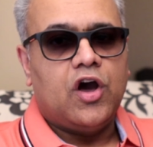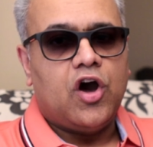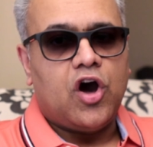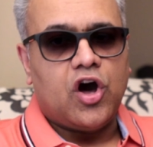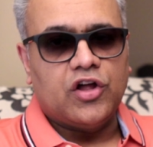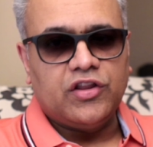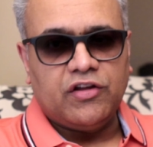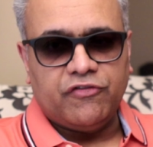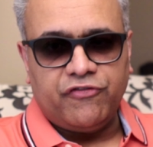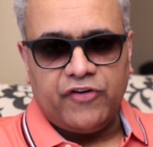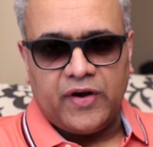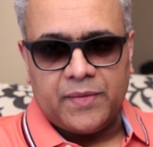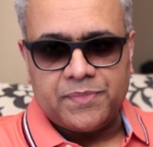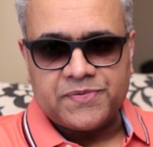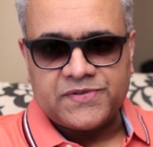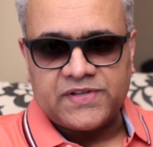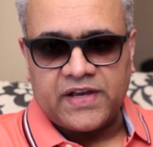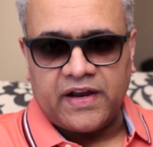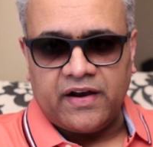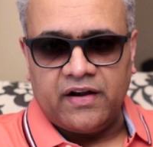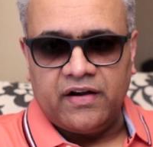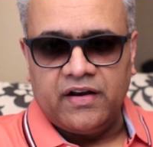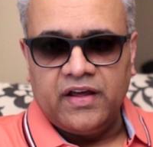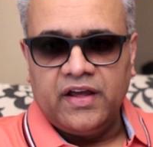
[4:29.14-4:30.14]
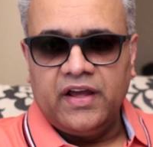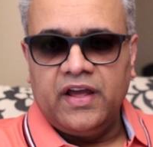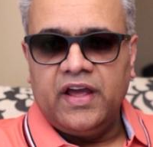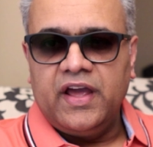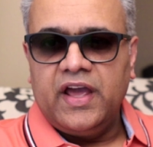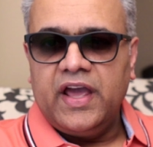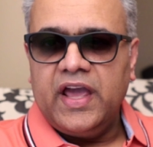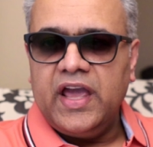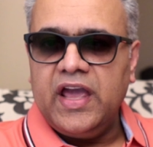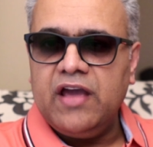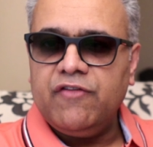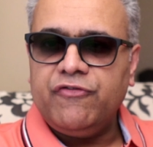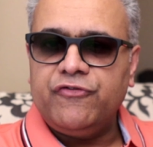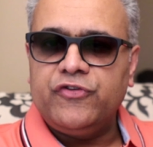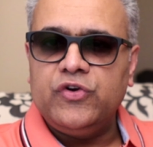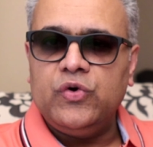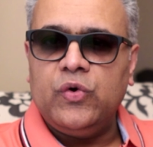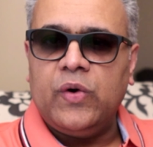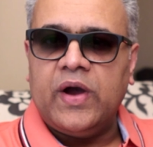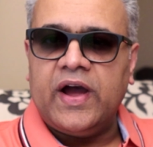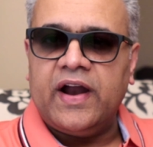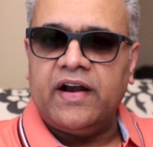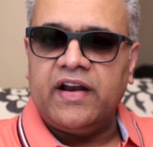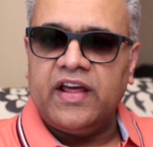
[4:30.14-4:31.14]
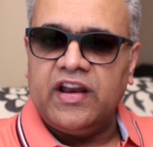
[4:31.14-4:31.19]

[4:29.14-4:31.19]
On the flip side, if you had